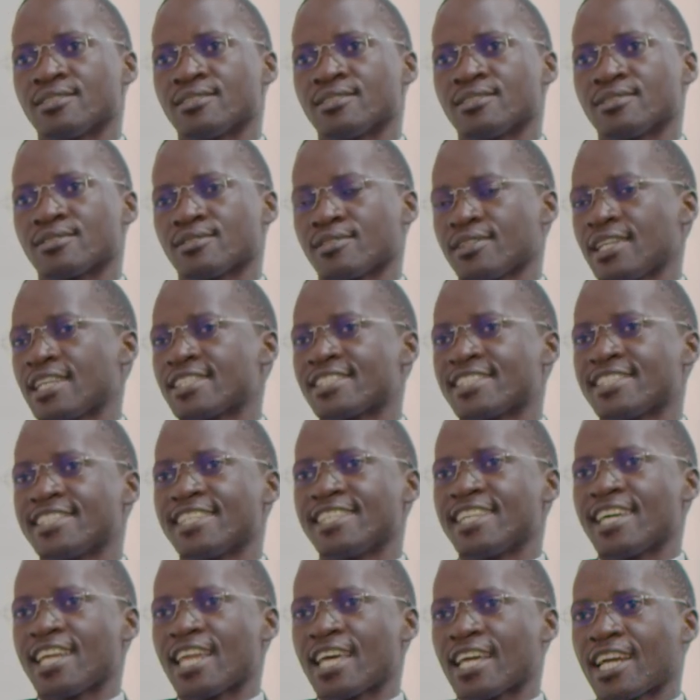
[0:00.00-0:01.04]
So that's
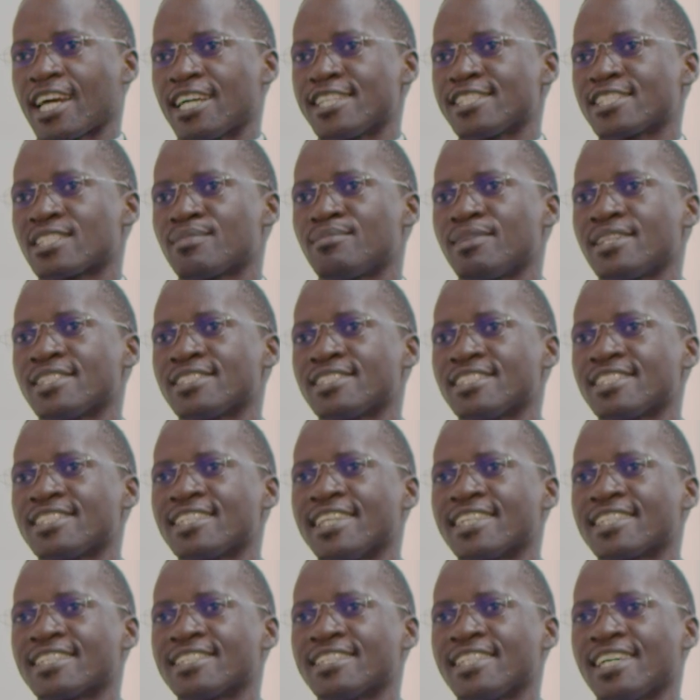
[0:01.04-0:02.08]
generally, I can summarize it
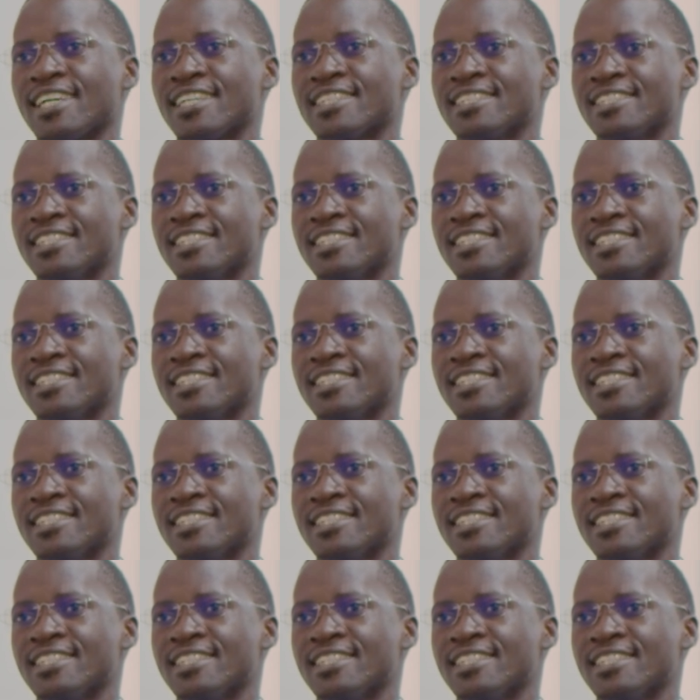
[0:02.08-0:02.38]
like that.